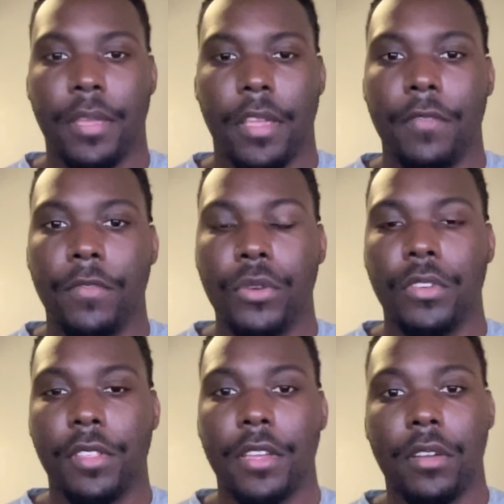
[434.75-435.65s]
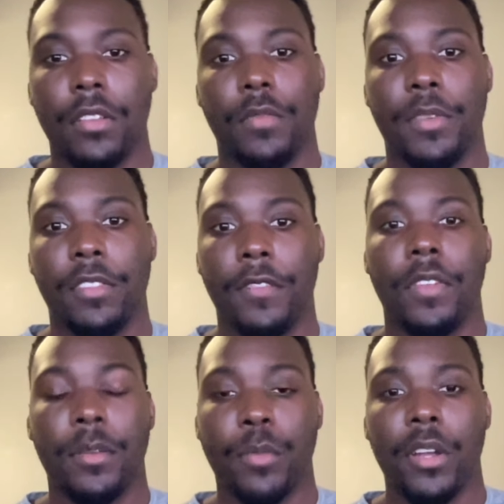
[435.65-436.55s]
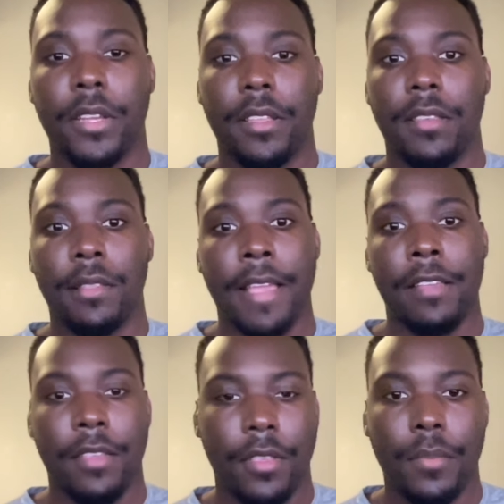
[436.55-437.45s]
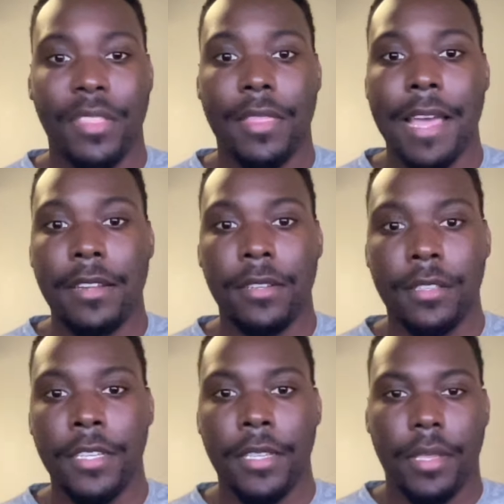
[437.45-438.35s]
and focusing on specific markets allows it to methodically